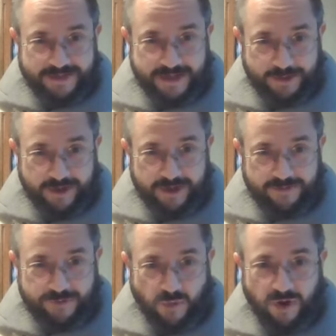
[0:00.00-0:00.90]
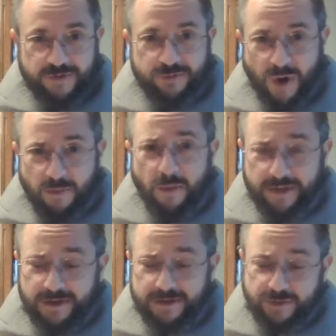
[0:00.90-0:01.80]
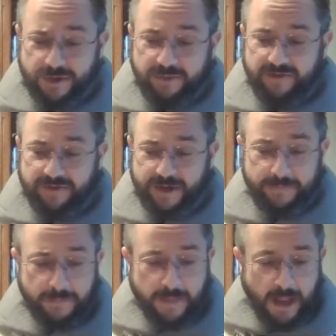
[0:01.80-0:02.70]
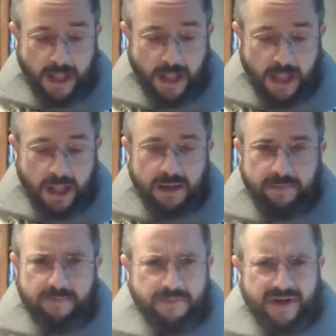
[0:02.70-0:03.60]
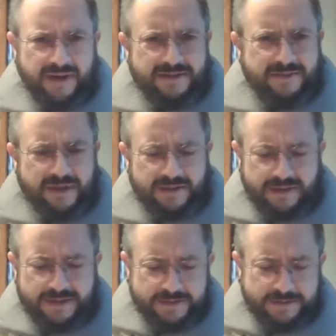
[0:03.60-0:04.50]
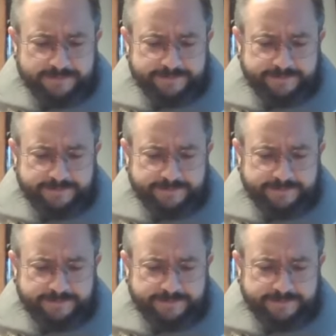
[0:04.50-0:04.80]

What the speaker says: at the tender age of 12 was probably also an epiphany, but it doesn't make the list.